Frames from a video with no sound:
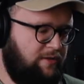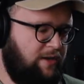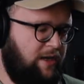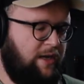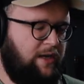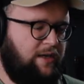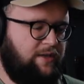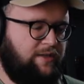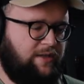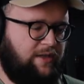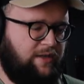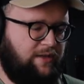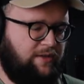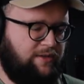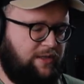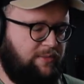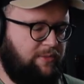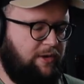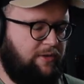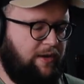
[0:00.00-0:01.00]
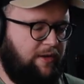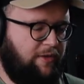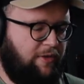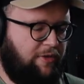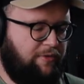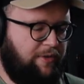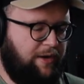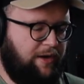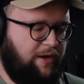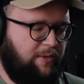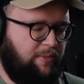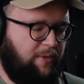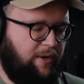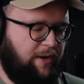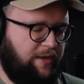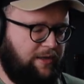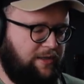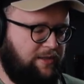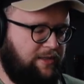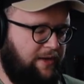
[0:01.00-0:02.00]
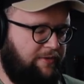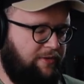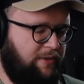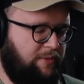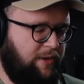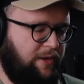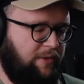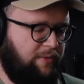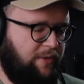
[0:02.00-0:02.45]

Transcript: So somewhere around the 300 mark is definitely where you want to